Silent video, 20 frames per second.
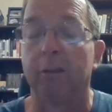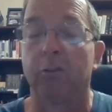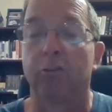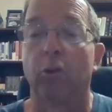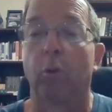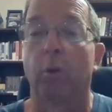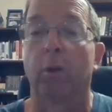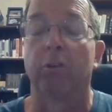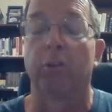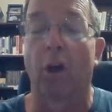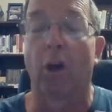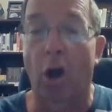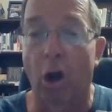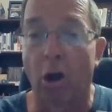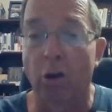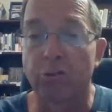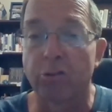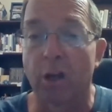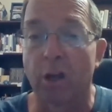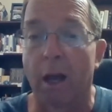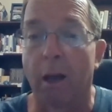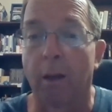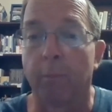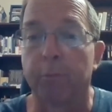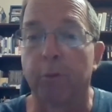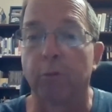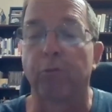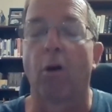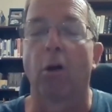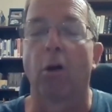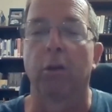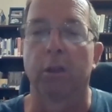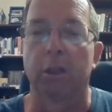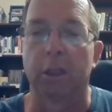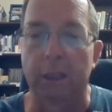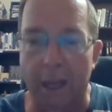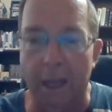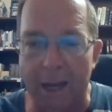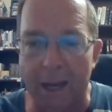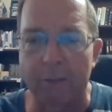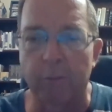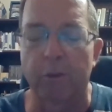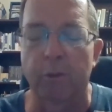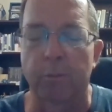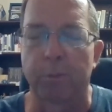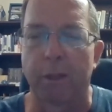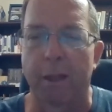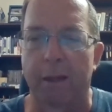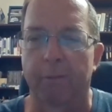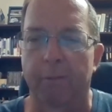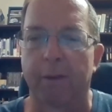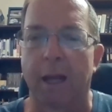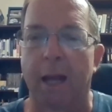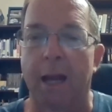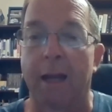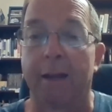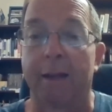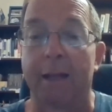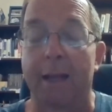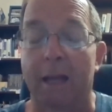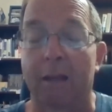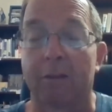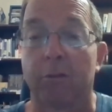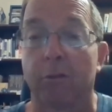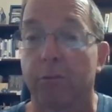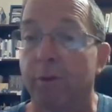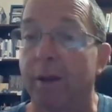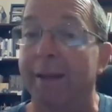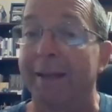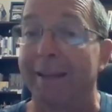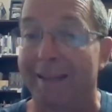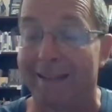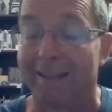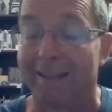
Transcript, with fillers: And so it is our job to fall in line with the plan of God and not to fight